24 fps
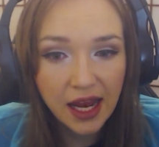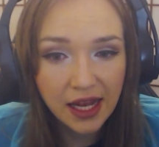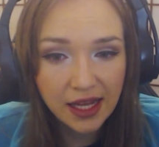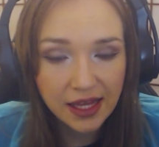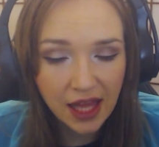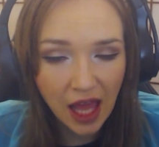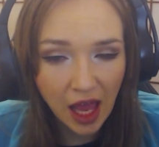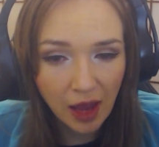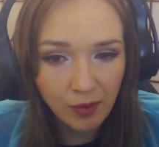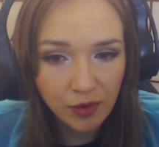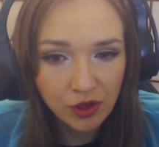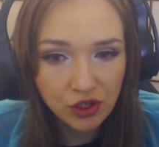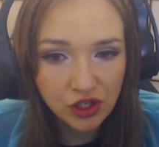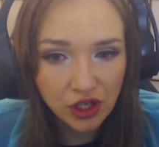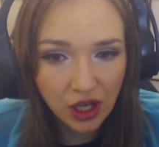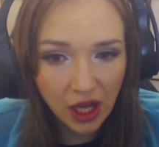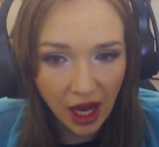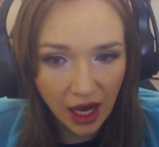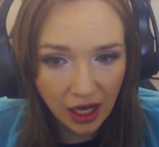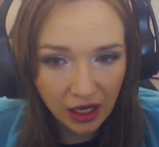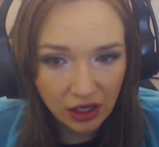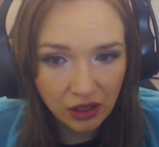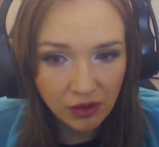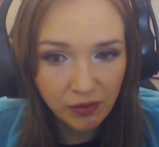a damage
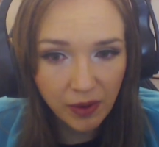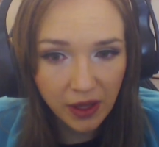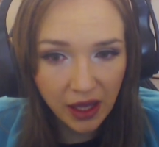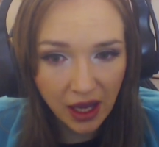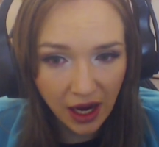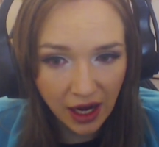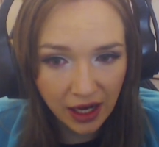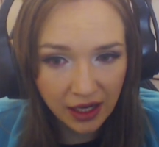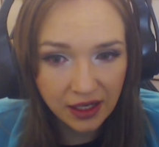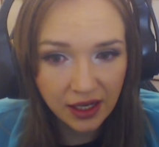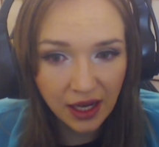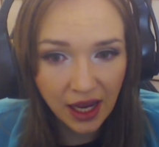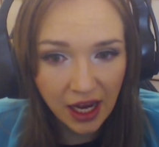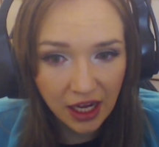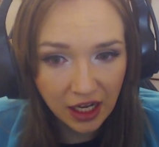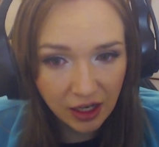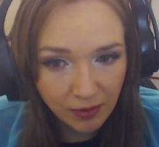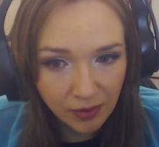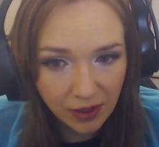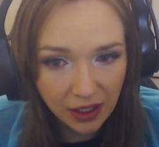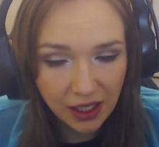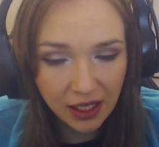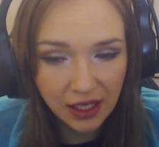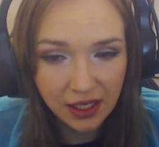cannon behind
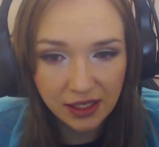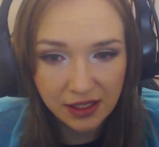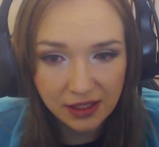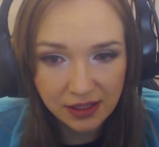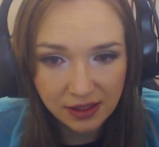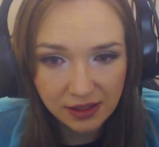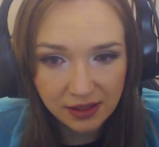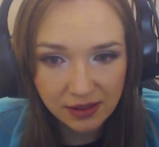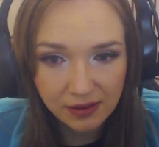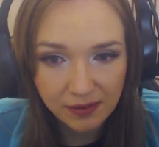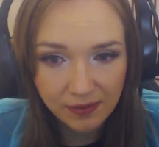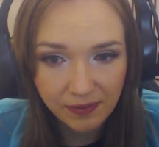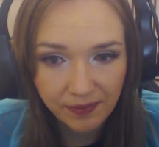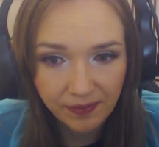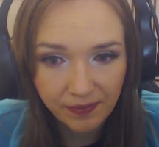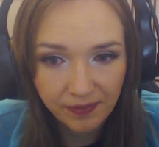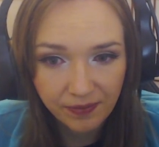enemy hits.